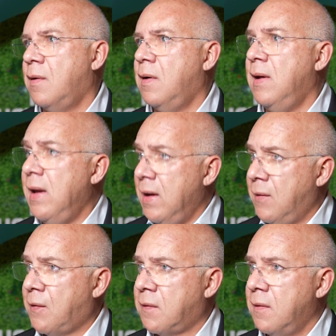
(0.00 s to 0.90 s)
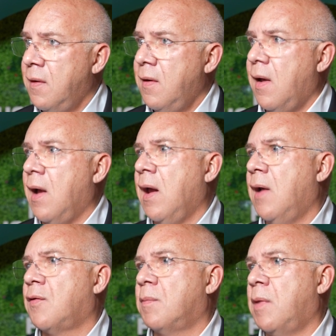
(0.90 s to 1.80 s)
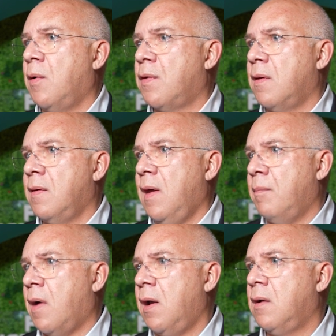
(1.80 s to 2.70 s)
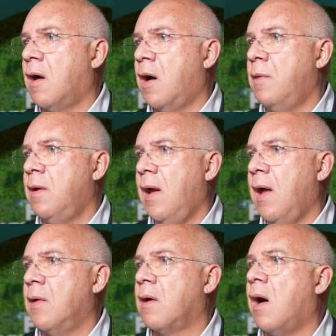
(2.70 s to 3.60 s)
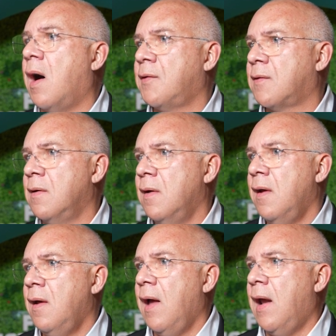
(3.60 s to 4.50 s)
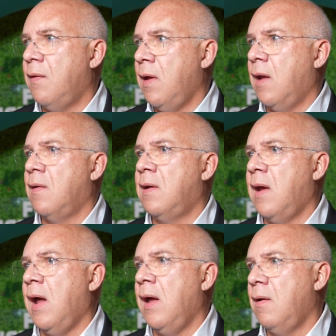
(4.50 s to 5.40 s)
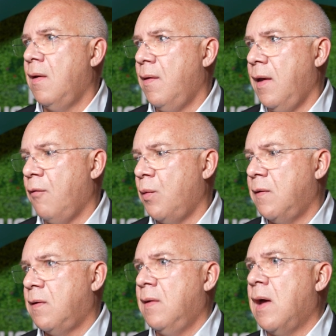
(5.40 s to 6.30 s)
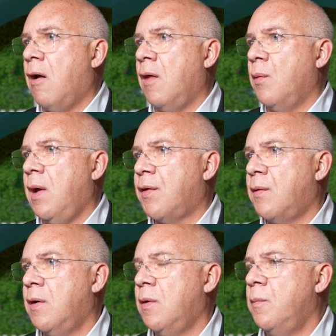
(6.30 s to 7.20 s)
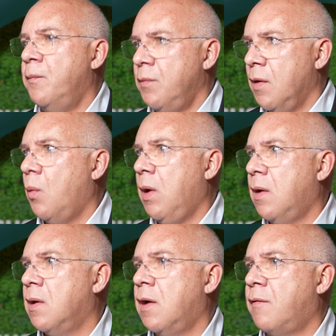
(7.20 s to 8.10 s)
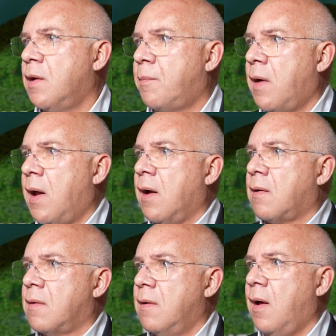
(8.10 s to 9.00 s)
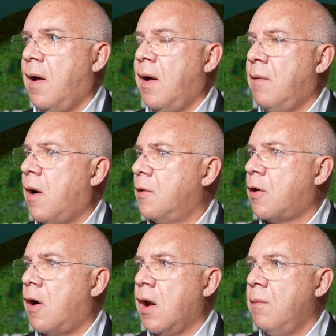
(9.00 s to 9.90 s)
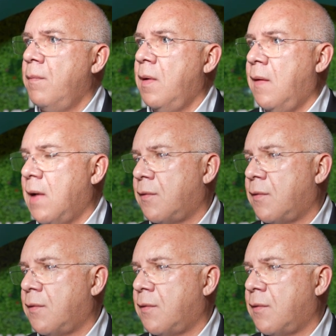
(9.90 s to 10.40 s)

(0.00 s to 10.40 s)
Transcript: needs against both the embodied carbon and the cost. And at the end of the day, if we see that all the way through, we can deliver the product on target, and that's